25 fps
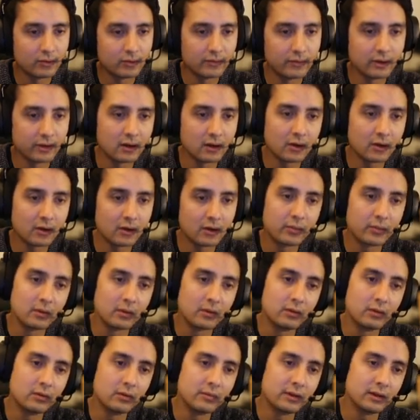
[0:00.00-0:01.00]
up a
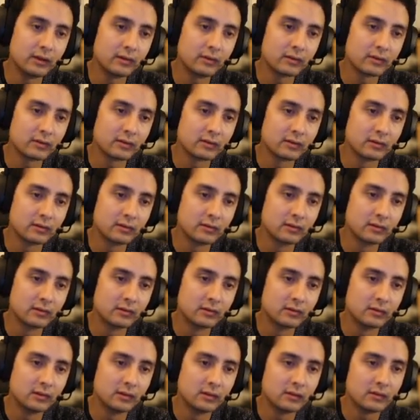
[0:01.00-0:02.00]
little bit.
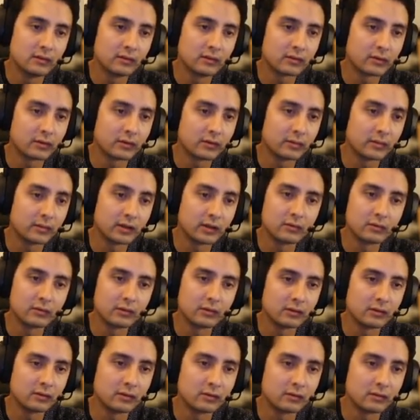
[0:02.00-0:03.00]
Sorry, my drawing
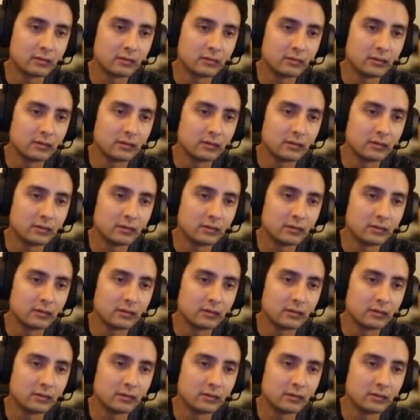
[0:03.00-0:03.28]
is horrible.